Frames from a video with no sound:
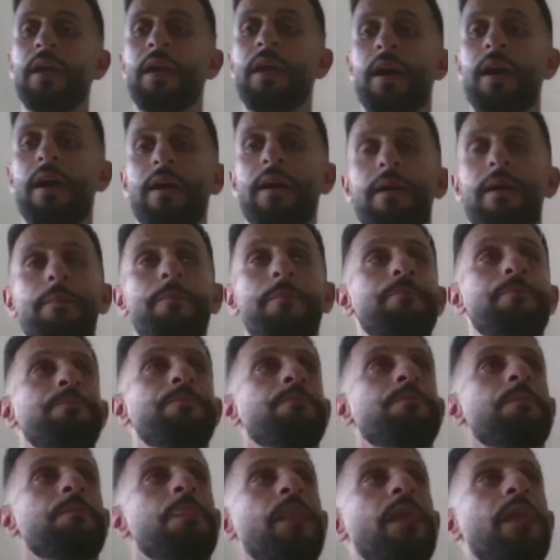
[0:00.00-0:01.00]
Um,
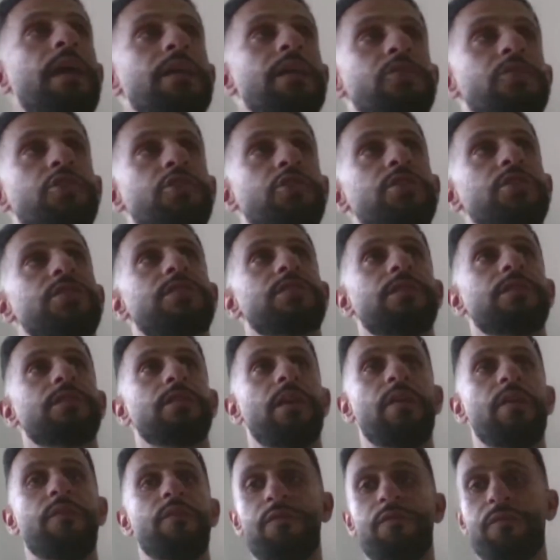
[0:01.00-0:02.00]
it's just
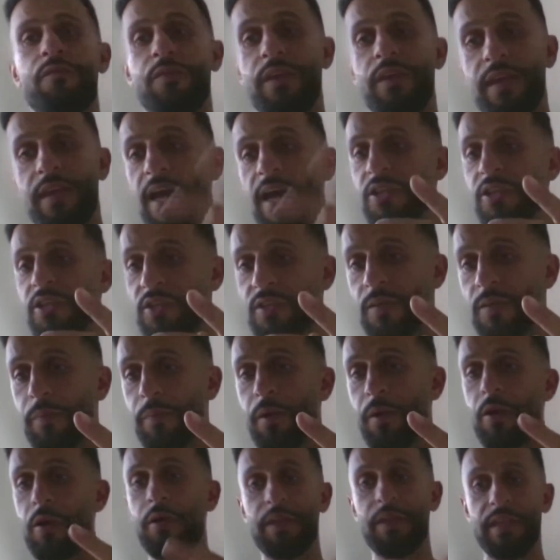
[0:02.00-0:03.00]
if he catches the
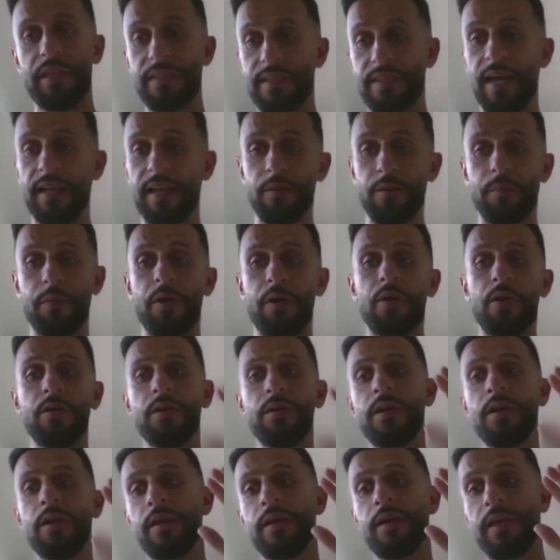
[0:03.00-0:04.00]
ball and he's got the ball,